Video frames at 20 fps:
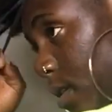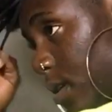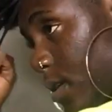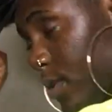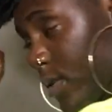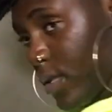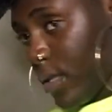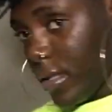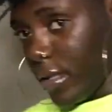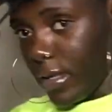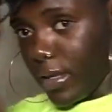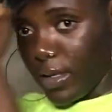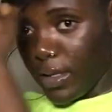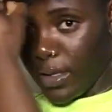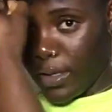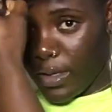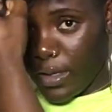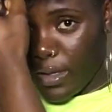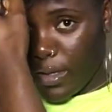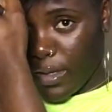And then
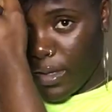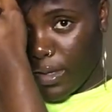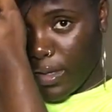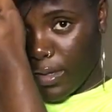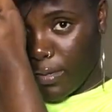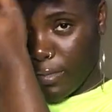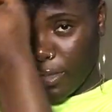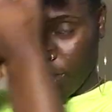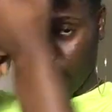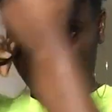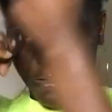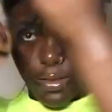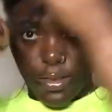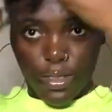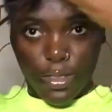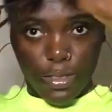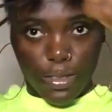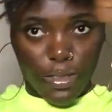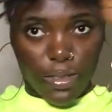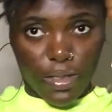I'm just gonna
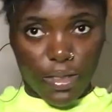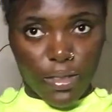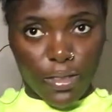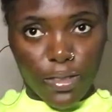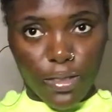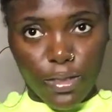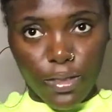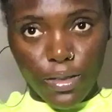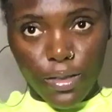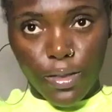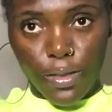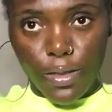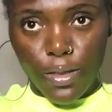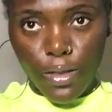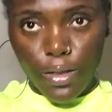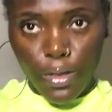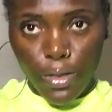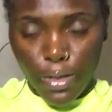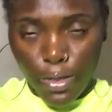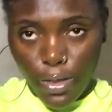take this
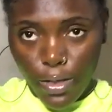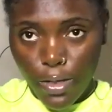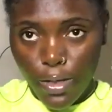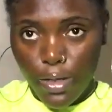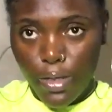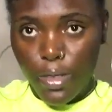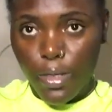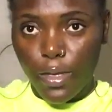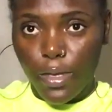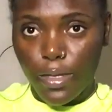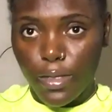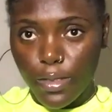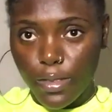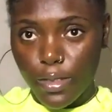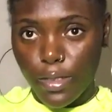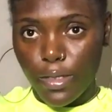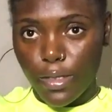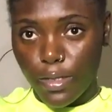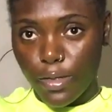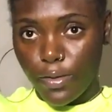and
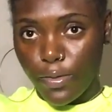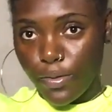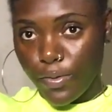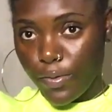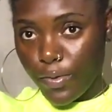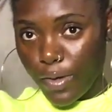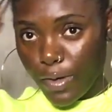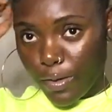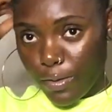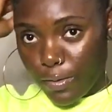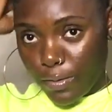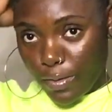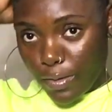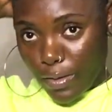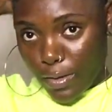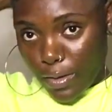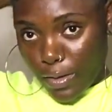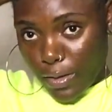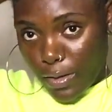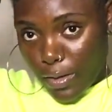take it around,
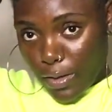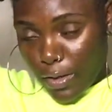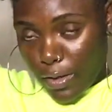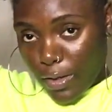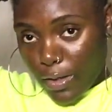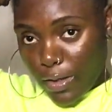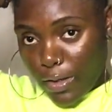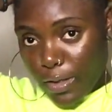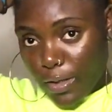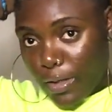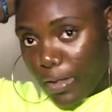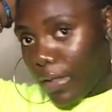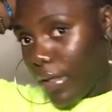and